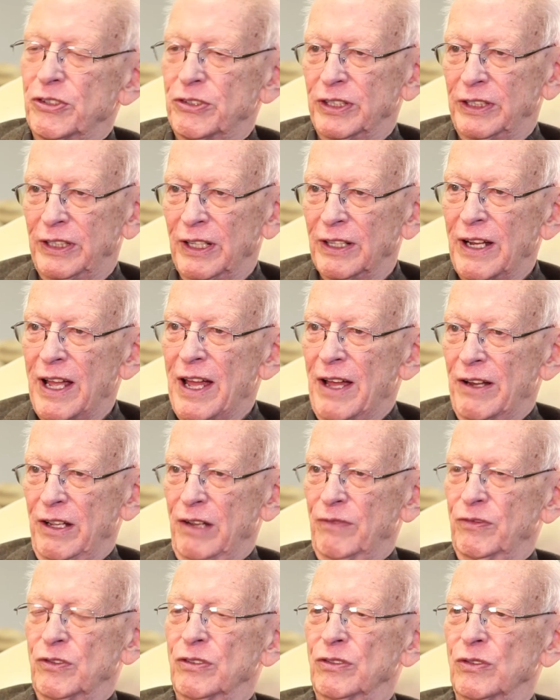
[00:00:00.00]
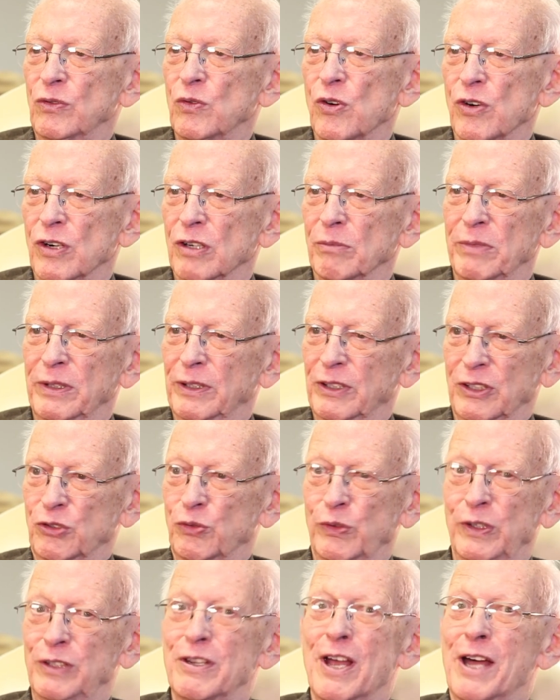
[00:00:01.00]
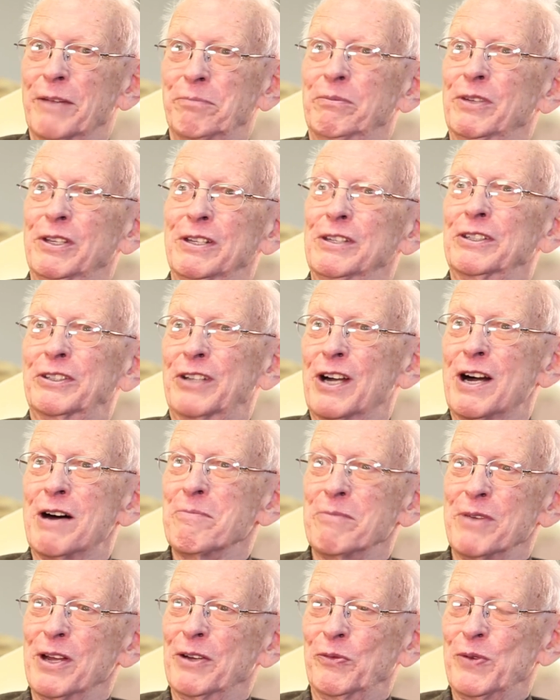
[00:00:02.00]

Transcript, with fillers: to get out after the war because we'd not been in combat,